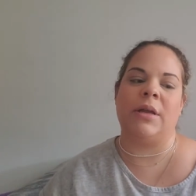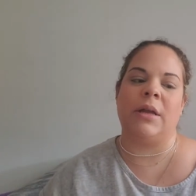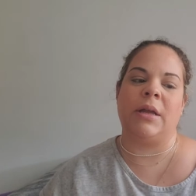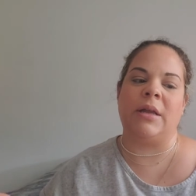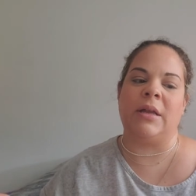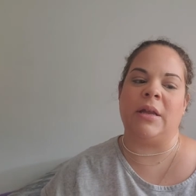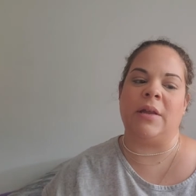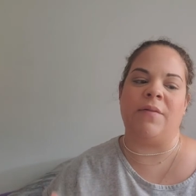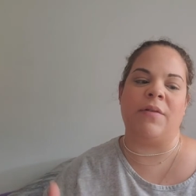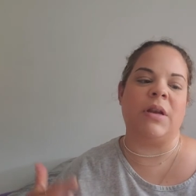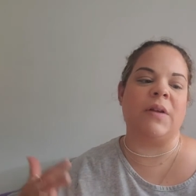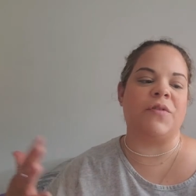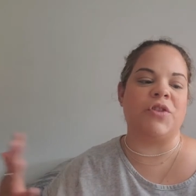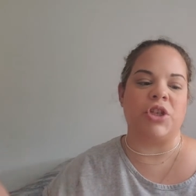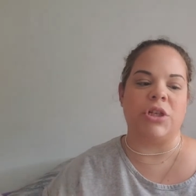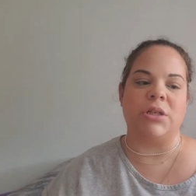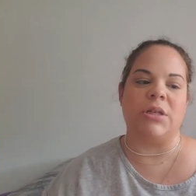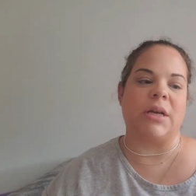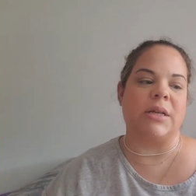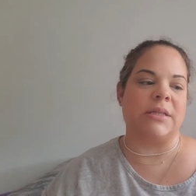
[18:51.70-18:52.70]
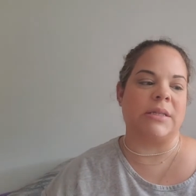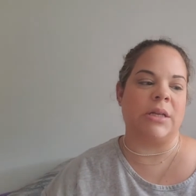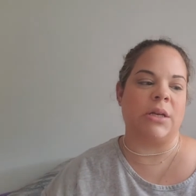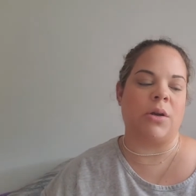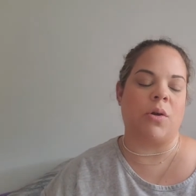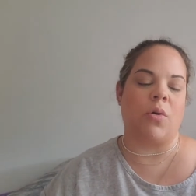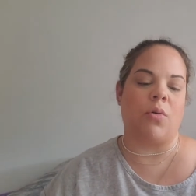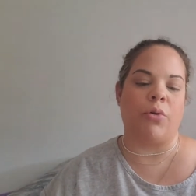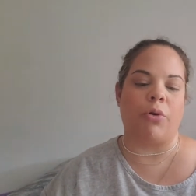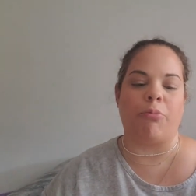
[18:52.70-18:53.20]
even if she
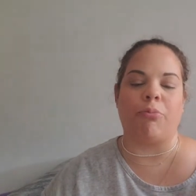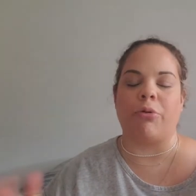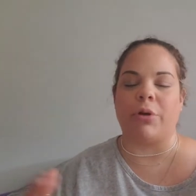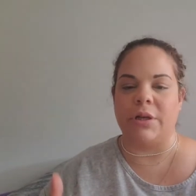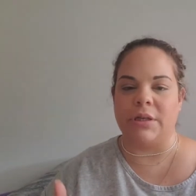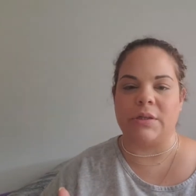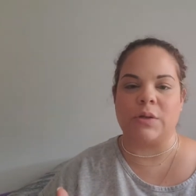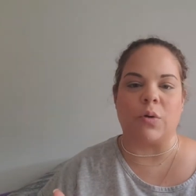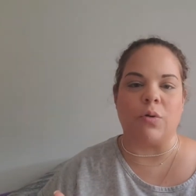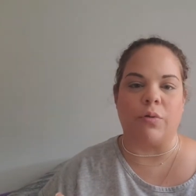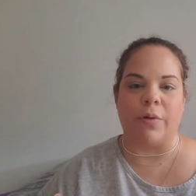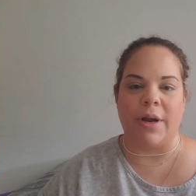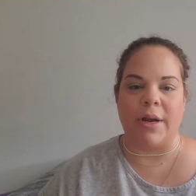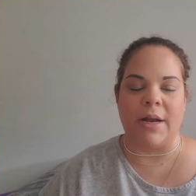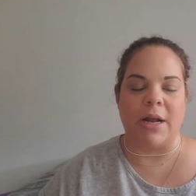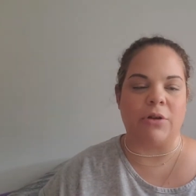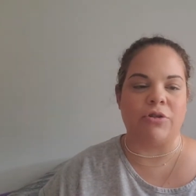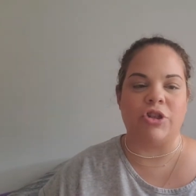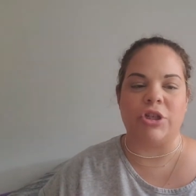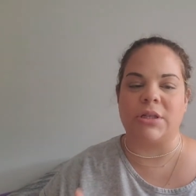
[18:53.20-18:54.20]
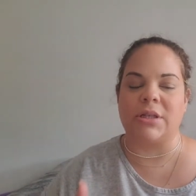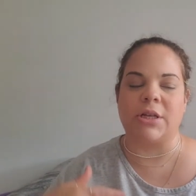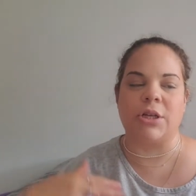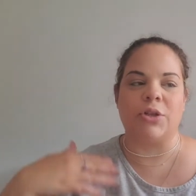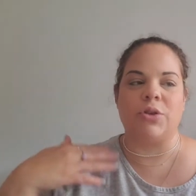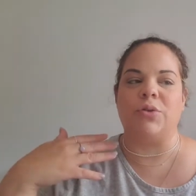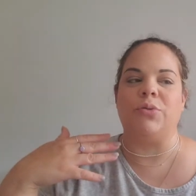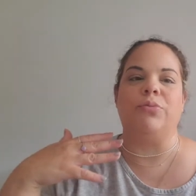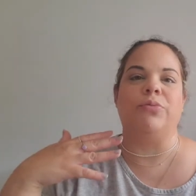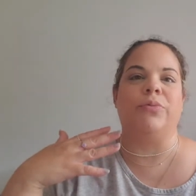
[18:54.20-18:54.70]
doesn't go to preschool right now, she's gonna
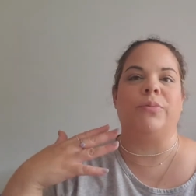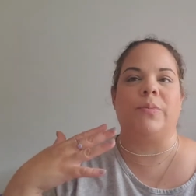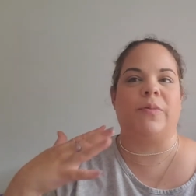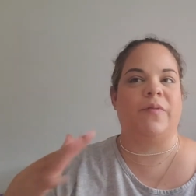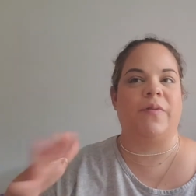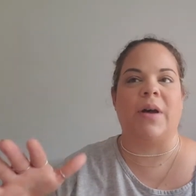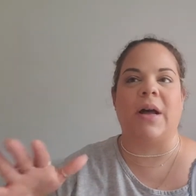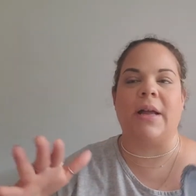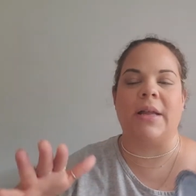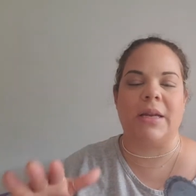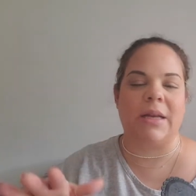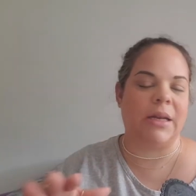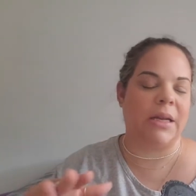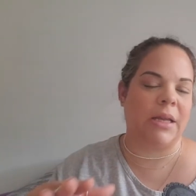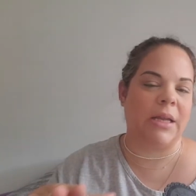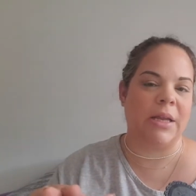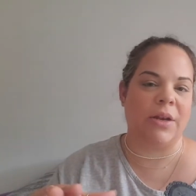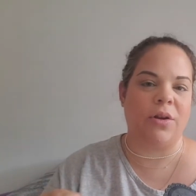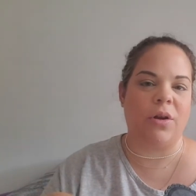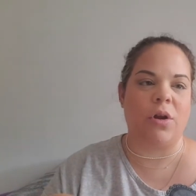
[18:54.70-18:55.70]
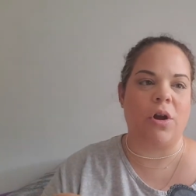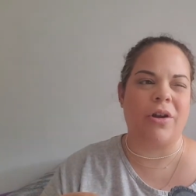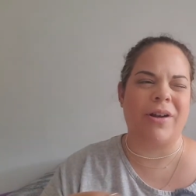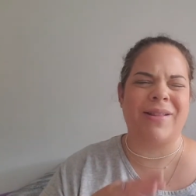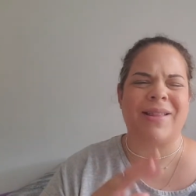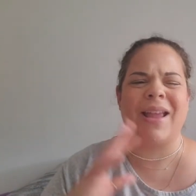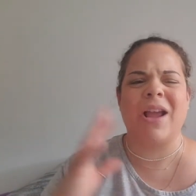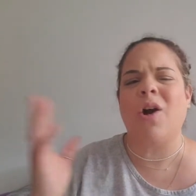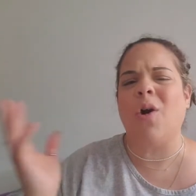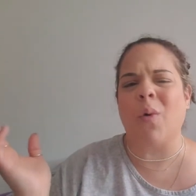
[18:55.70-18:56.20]
do fine in kindergarten.
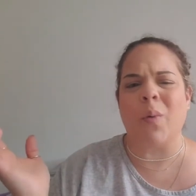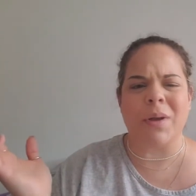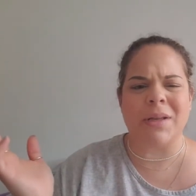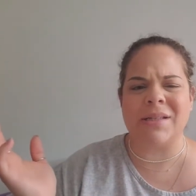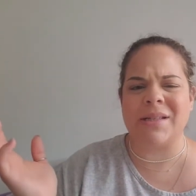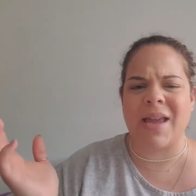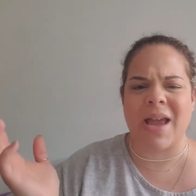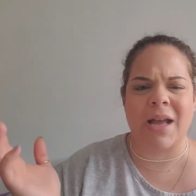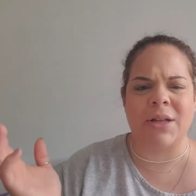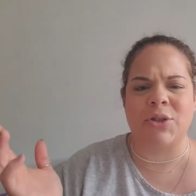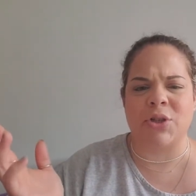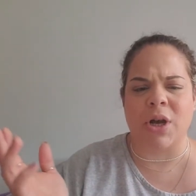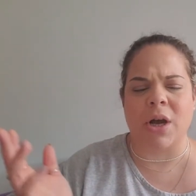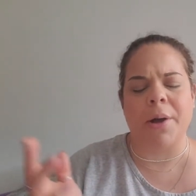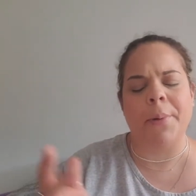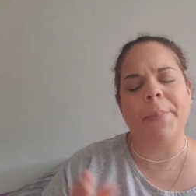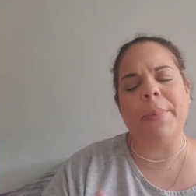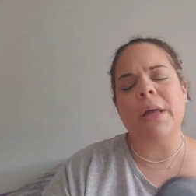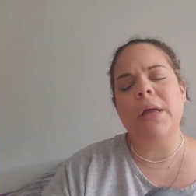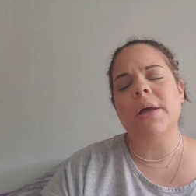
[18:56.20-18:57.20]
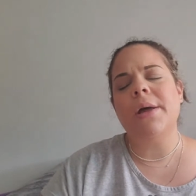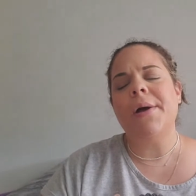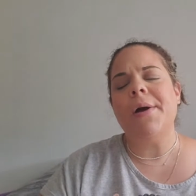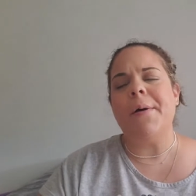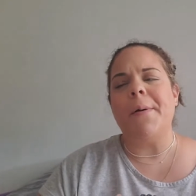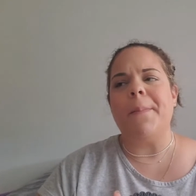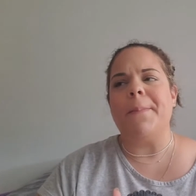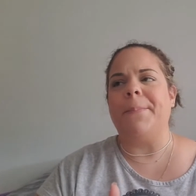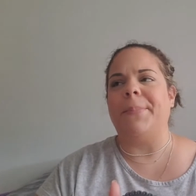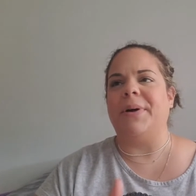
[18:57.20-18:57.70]
They always catch up,
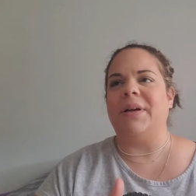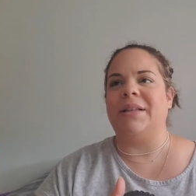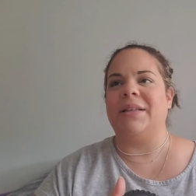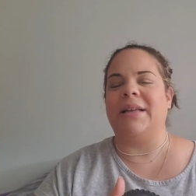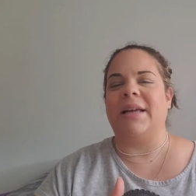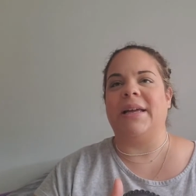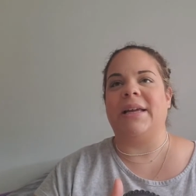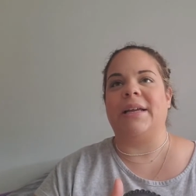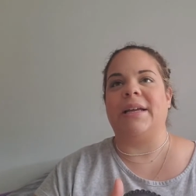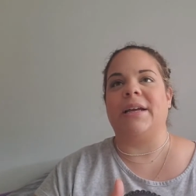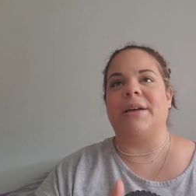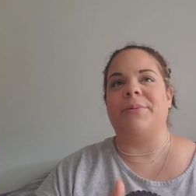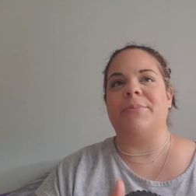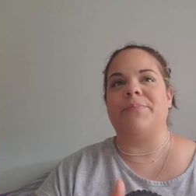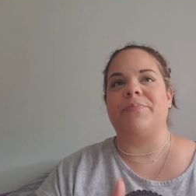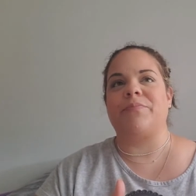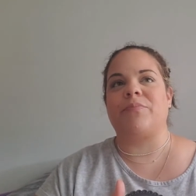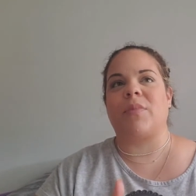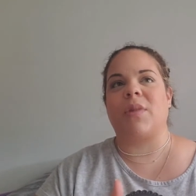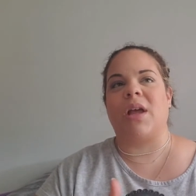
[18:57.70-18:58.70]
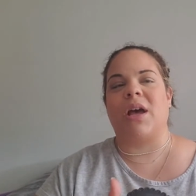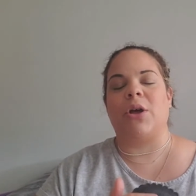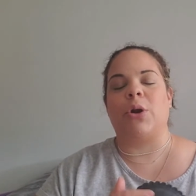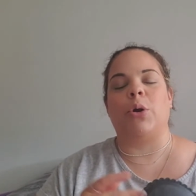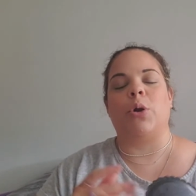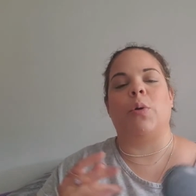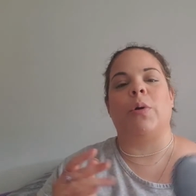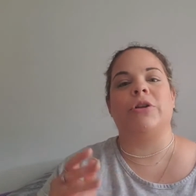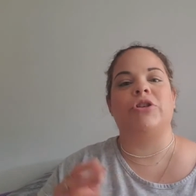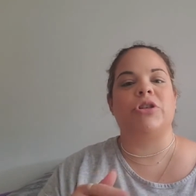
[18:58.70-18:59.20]
but like, I don't
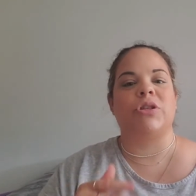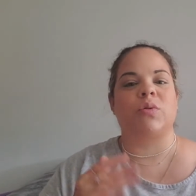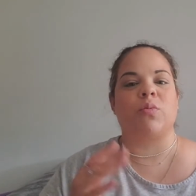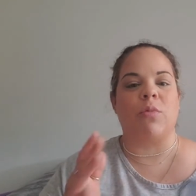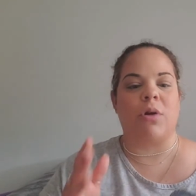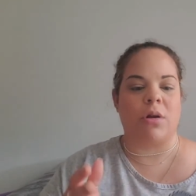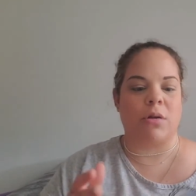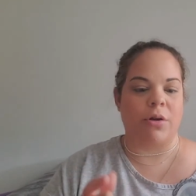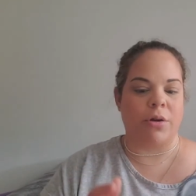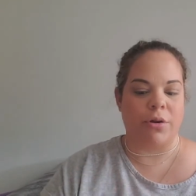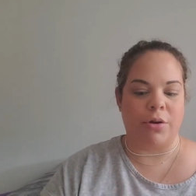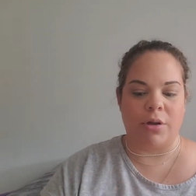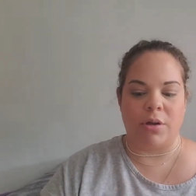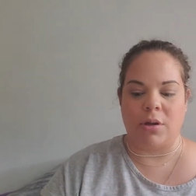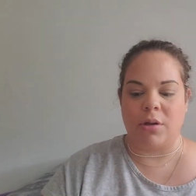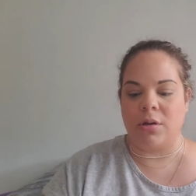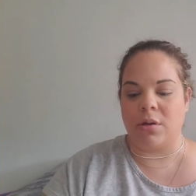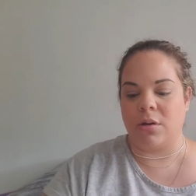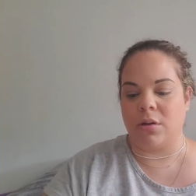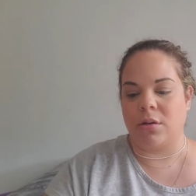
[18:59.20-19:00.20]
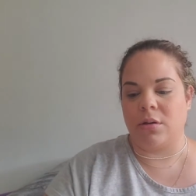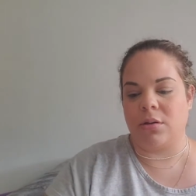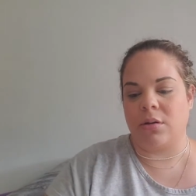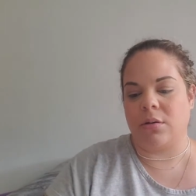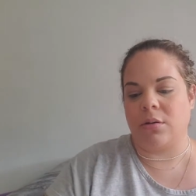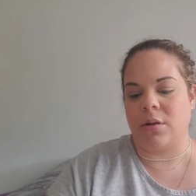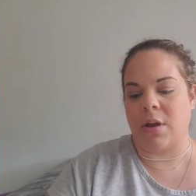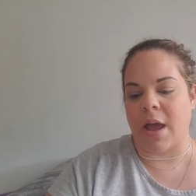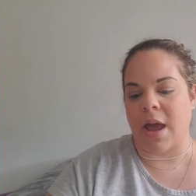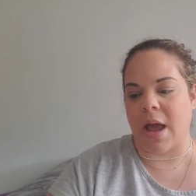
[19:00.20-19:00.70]
know, I just want her to
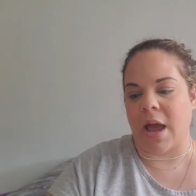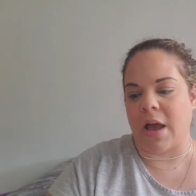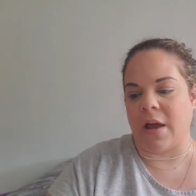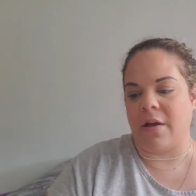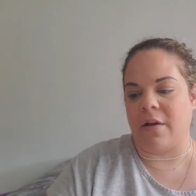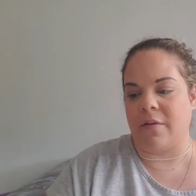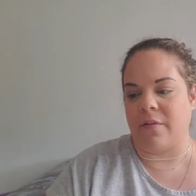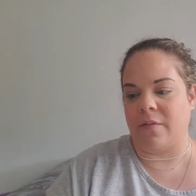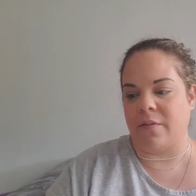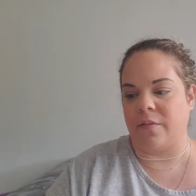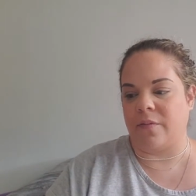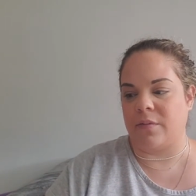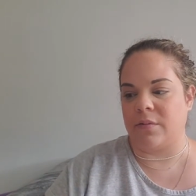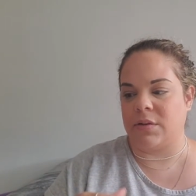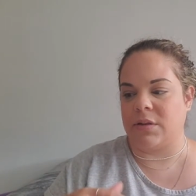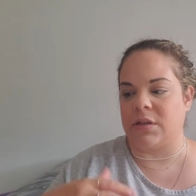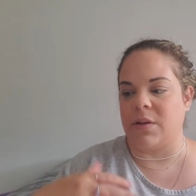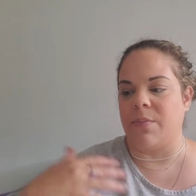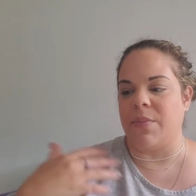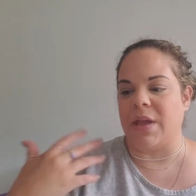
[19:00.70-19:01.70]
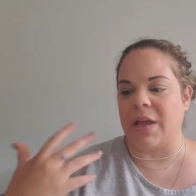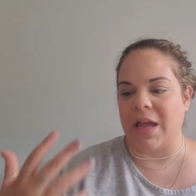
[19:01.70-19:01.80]
have something